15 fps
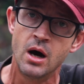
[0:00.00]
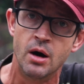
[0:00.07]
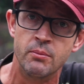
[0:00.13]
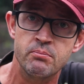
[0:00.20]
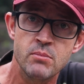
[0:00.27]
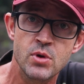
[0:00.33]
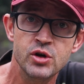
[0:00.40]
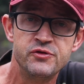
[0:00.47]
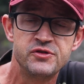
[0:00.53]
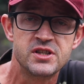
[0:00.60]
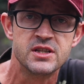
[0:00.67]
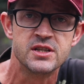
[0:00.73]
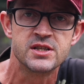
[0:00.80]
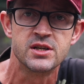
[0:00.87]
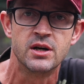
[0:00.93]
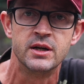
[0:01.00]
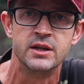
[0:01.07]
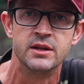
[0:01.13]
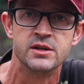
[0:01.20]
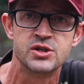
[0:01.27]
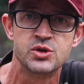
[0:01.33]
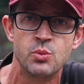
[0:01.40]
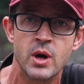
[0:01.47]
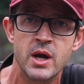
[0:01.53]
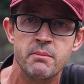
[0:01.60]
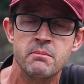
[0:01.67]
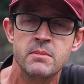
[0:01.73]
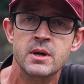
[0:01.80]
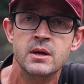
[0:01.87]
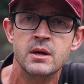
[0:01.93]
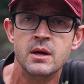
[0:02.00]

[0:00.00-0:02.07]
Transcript: I've moved to the side of the swim.